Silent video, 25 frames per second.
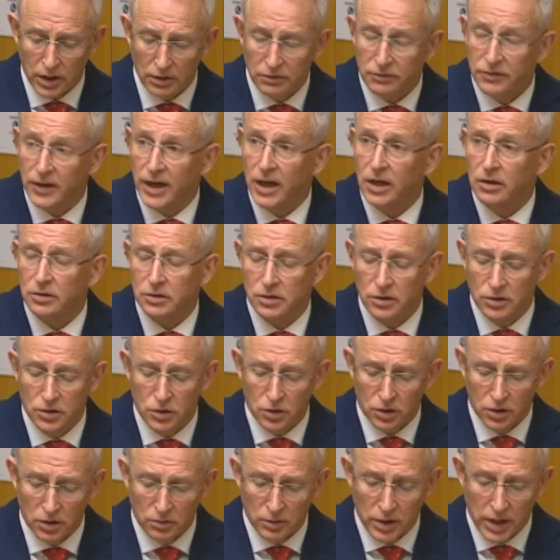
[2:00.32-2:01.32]
failed to
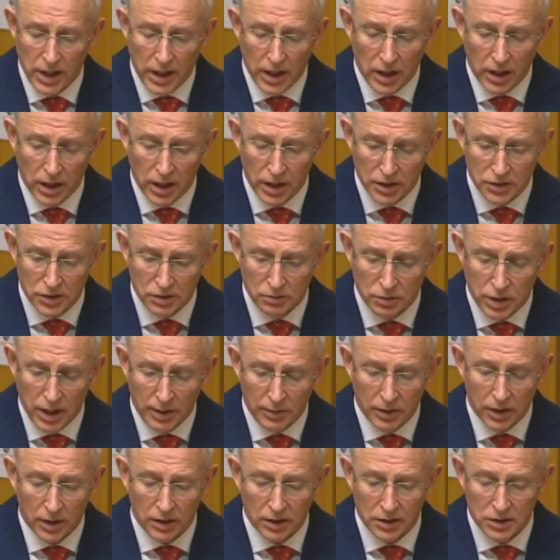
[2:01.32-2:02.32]
join with allies in
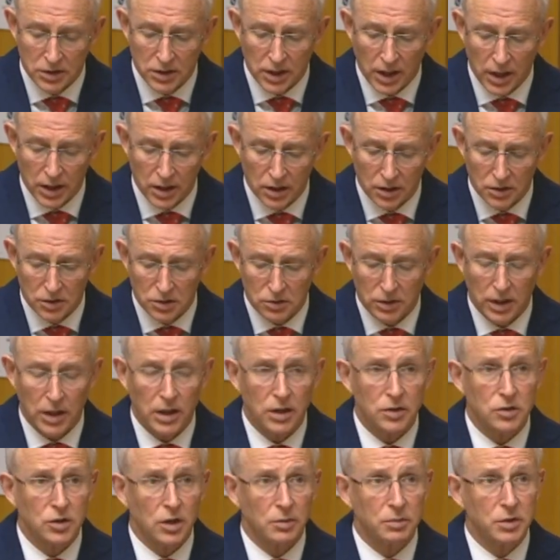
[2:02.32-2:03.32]
publicly stating
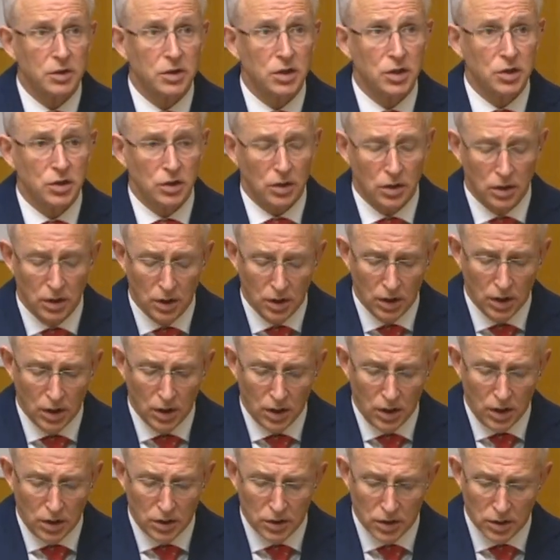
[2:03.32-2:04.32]
Australia's opposition
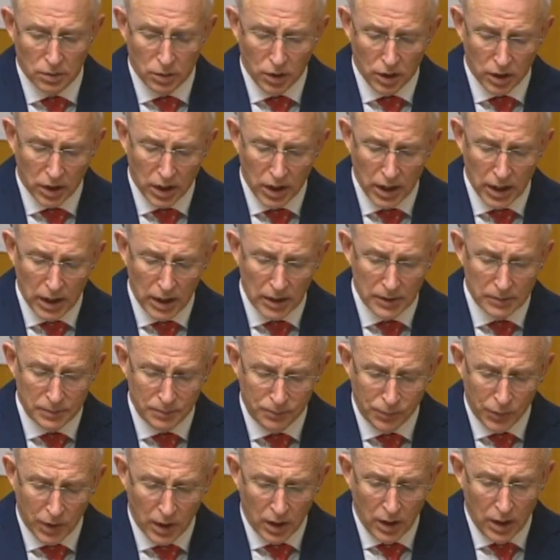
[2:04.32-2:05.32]
to the blockade.
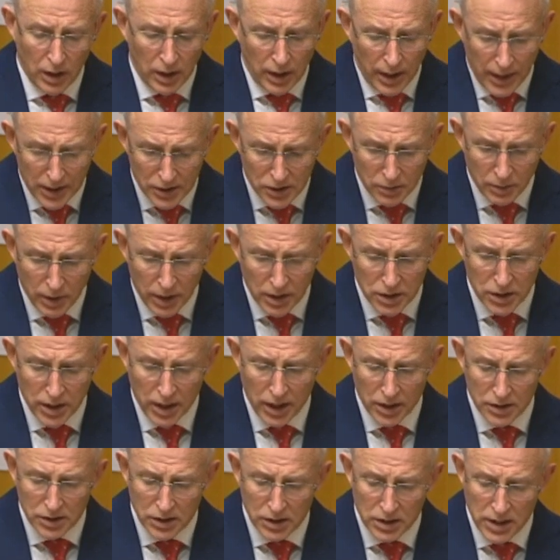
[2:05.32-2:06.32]

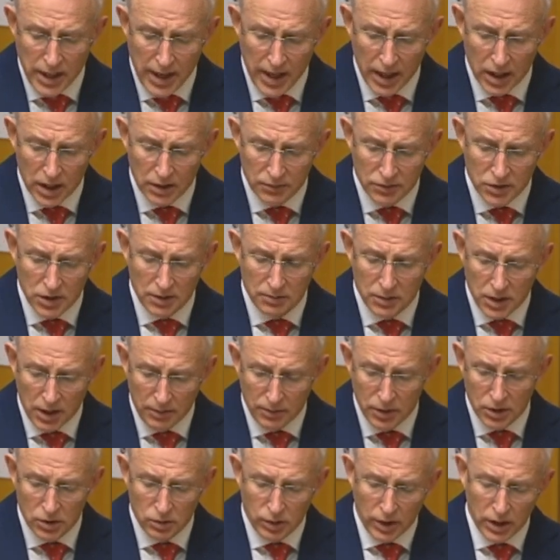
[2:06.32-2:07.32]
Azerbaijan's attack of
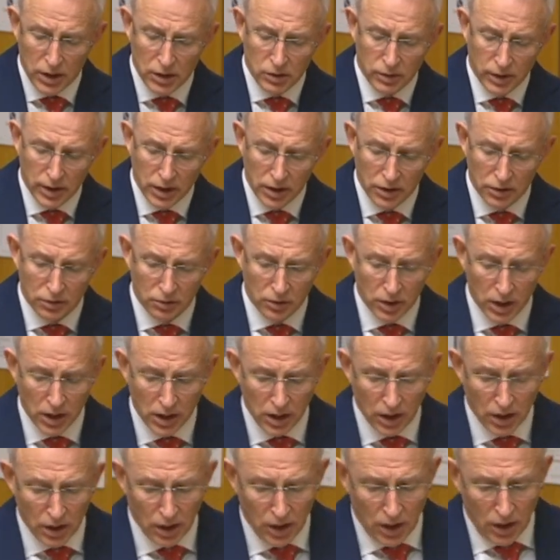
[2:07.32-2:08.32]
September 2023
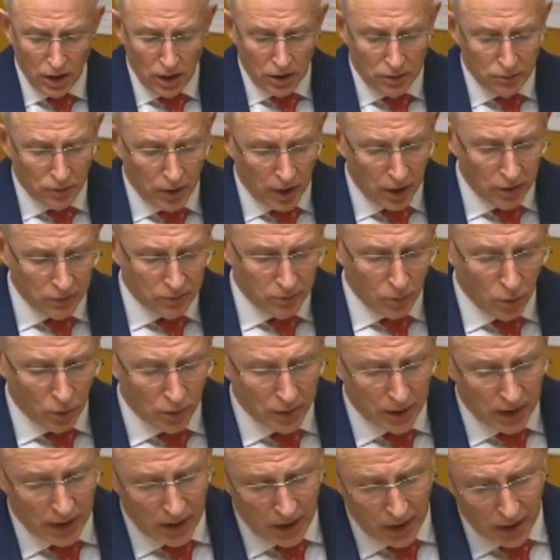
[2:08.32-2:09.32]
drove more
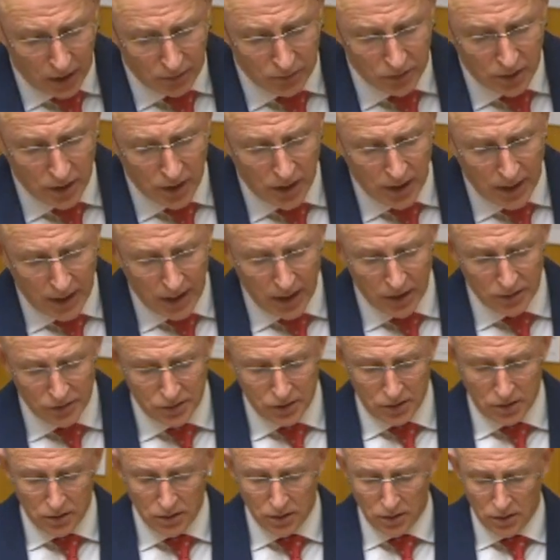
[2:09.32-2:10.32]
than
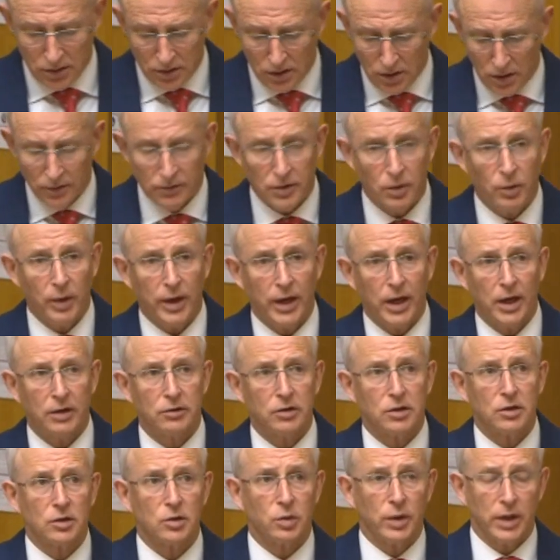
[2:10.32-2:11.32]
100,000 of the
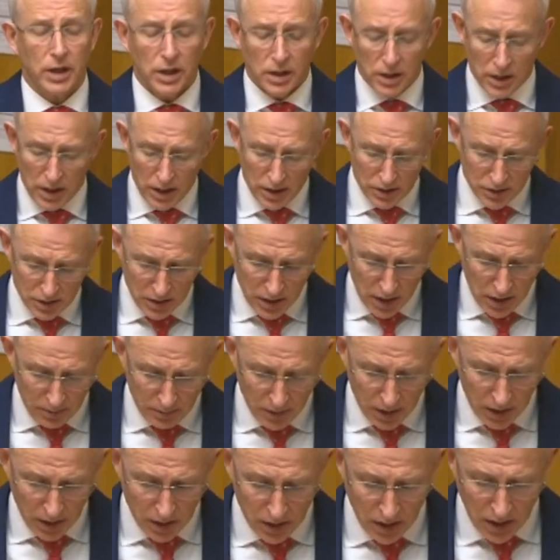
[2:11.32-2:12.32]
120,000
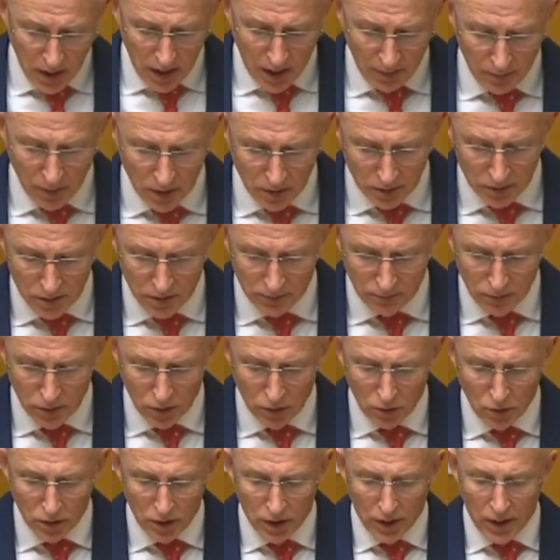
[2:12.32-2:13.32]
Armenian inhabitants of
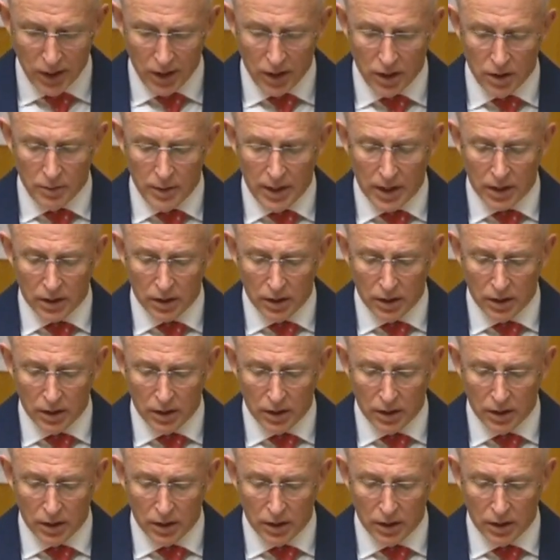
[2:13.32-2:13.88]
Nagorno-Karabakh